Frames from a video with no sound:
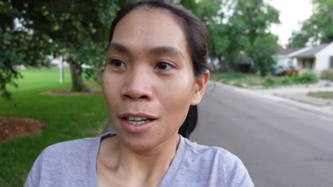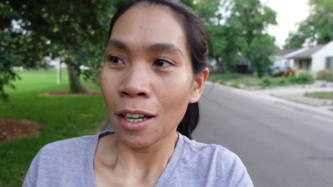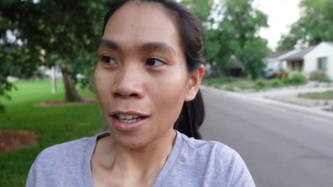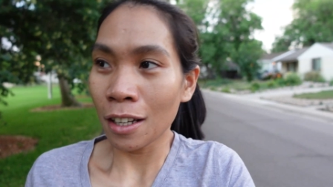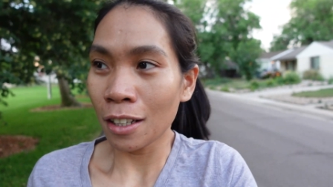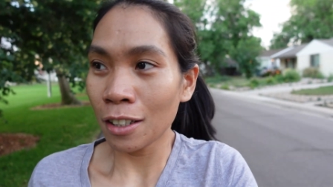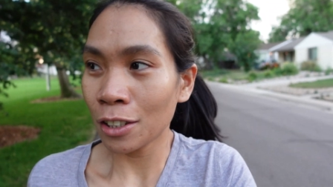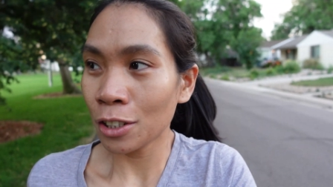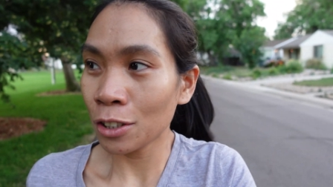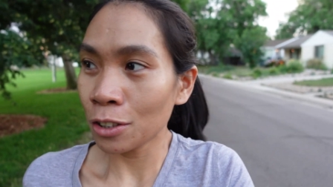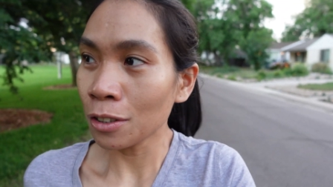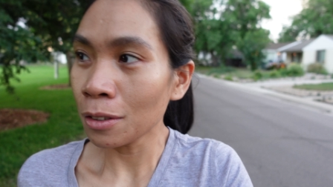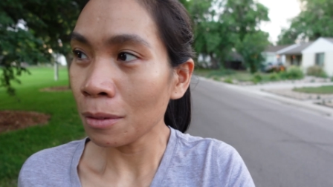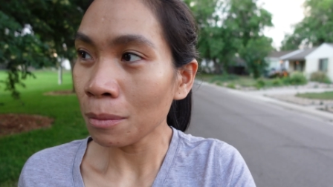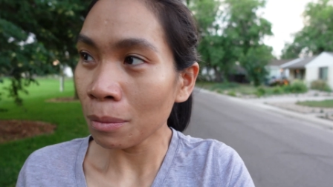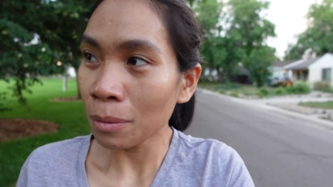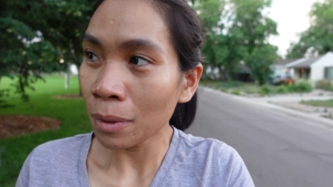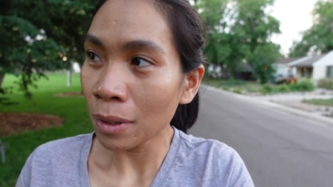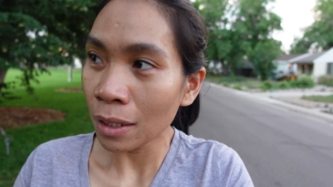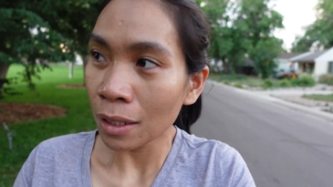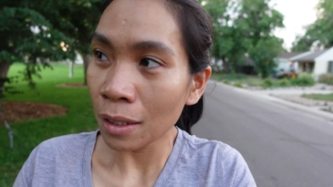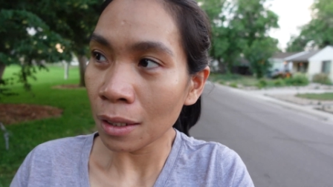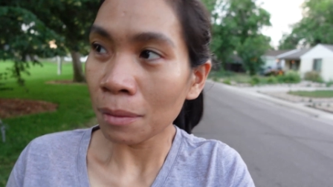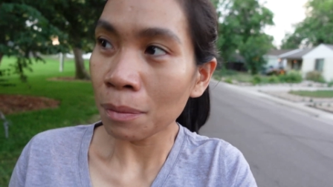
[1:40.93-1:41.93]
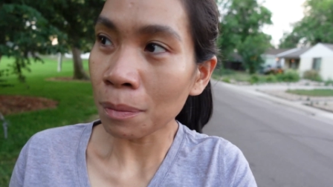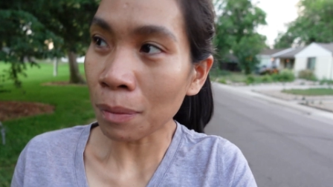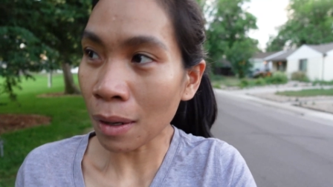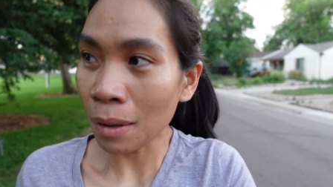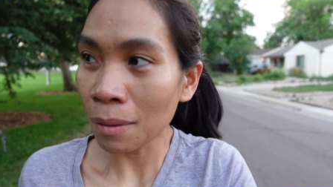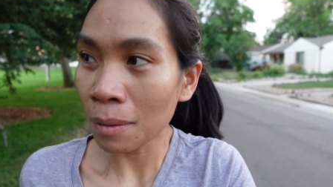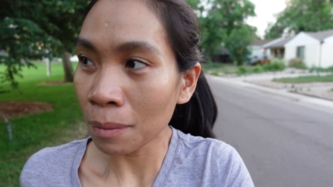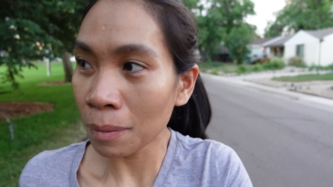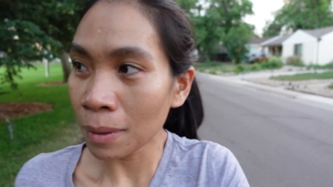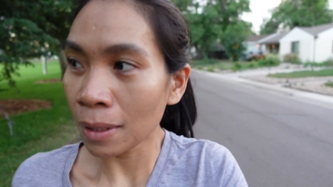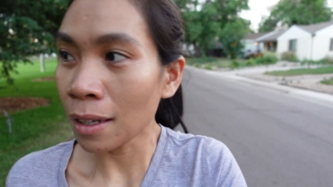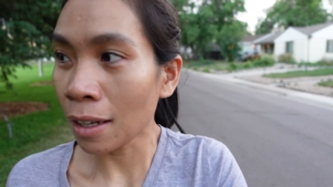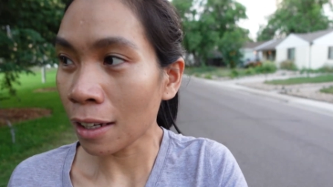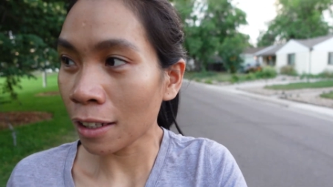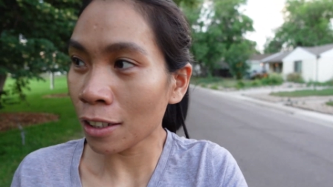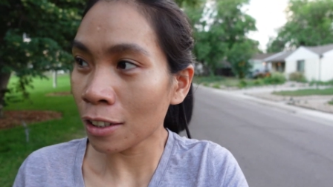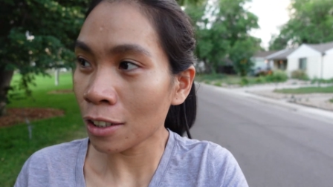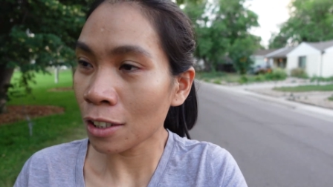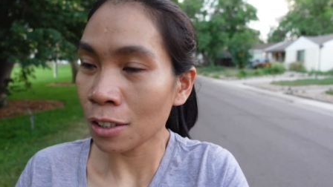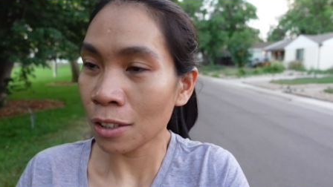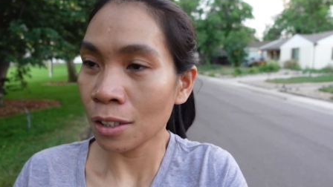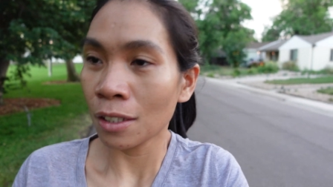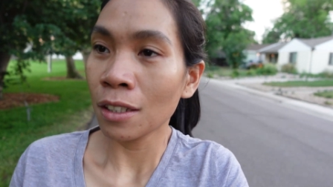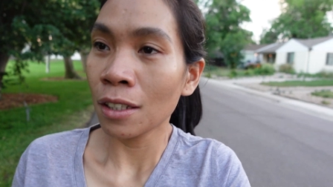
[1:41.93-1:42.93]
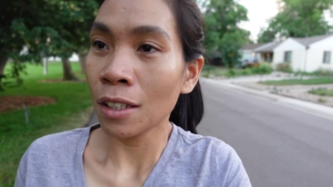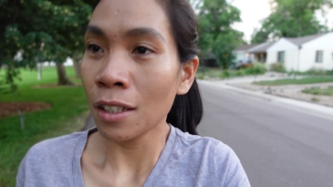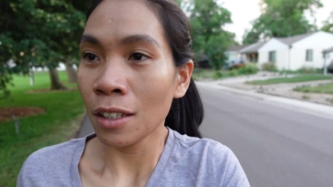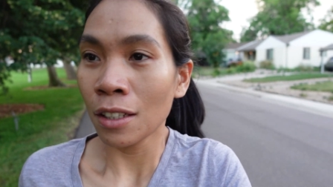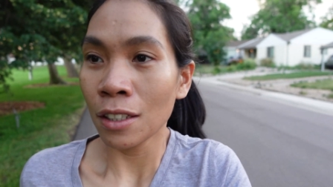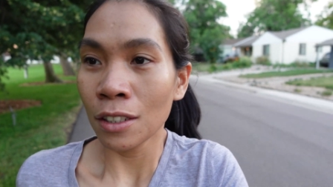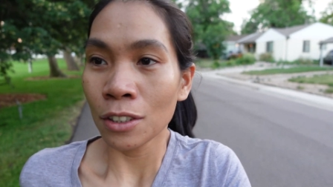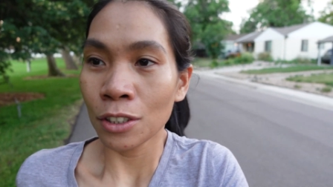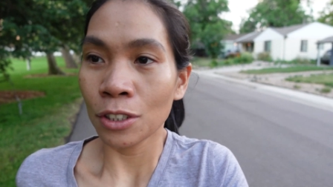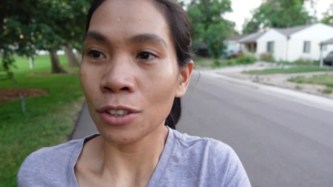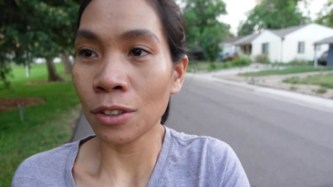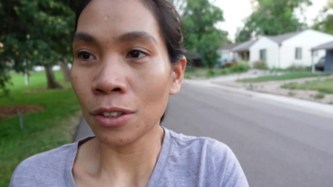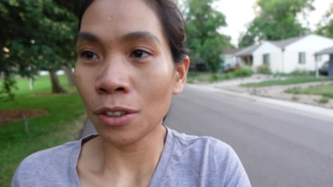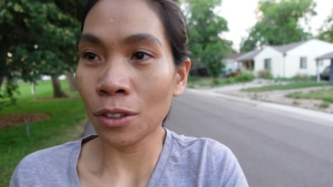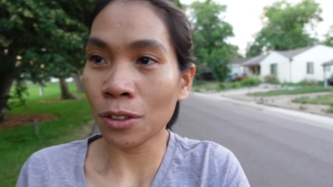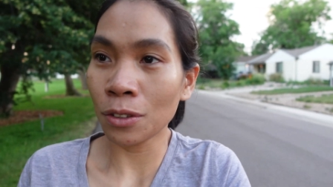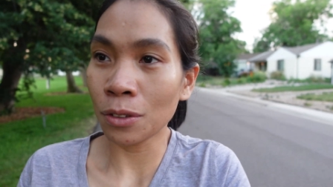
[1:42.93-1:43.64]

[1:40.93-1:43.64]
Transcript: I should be probably should